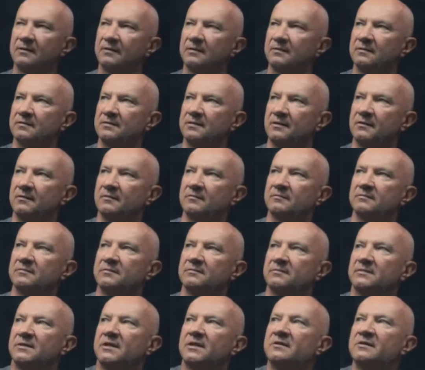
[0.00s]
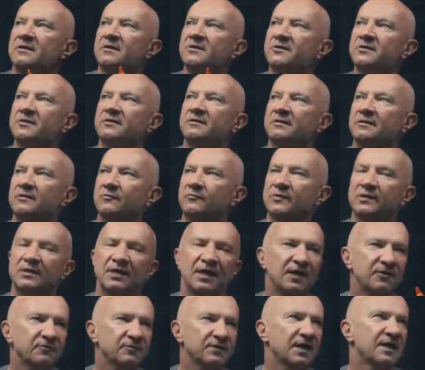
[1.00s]
So initially,
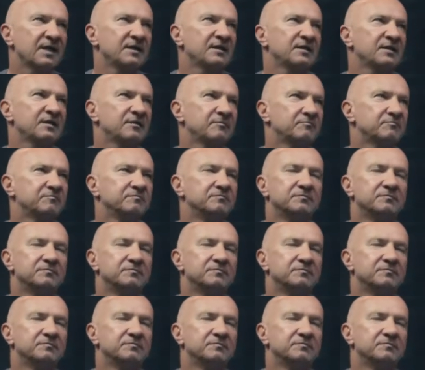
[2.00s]
without any